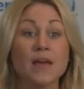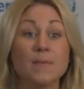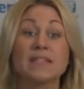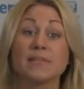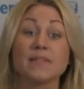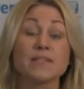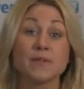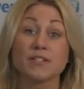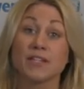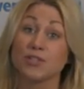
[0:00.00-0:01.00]
But some of
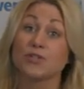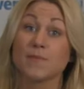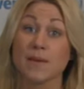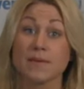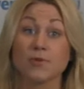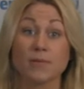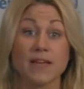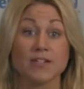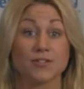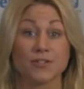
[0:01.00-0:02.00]
these issues may be more
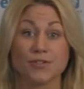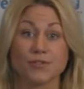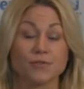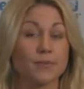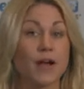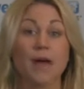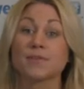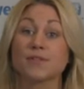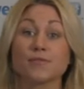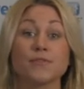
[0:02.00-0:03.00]
major too.
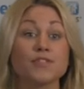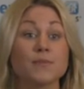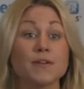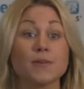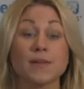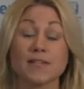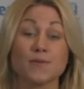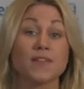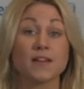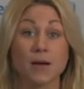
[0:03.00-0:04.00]
Perhaps the roof should be replaced
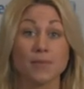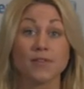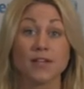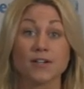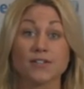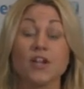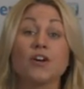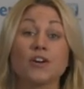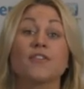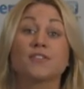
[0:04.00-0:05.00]
within a couple of years,
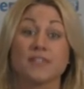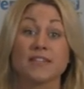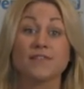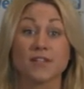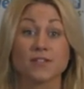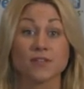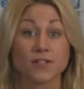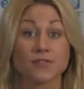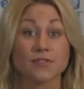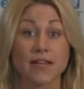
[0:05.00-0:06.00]
or there's significant
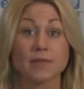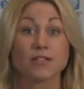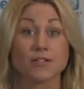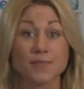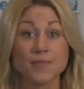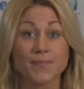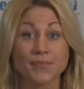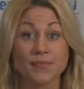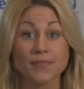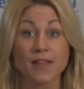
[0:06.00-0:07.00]
structural damage.
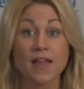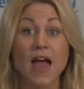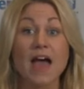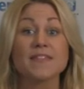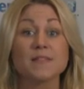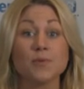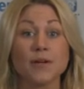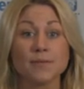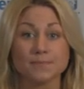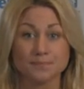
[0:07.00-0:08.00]
At this
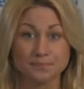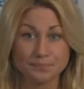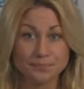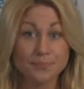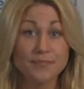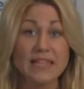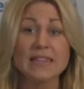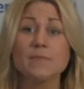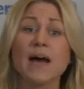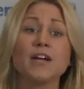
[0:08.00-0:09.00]
point,
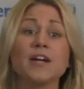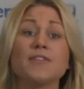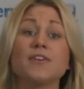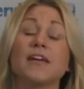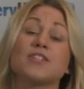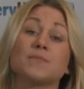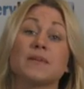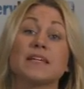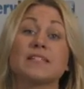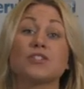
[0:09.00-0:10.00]
the buyer and their agent
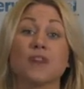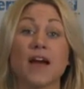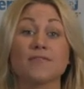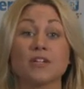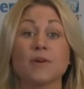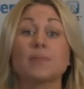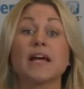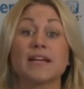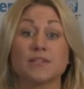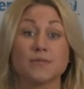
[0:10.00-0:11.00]
begin to draft a
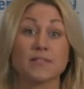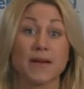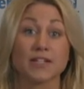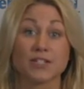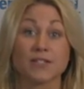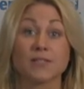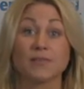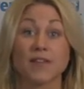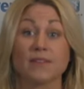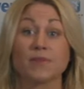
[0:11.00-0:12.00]
reply to inspections to
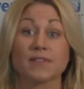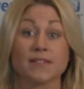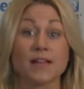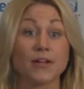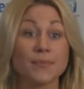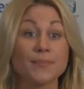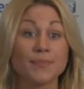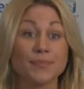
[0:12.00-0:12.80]
provide with the seller.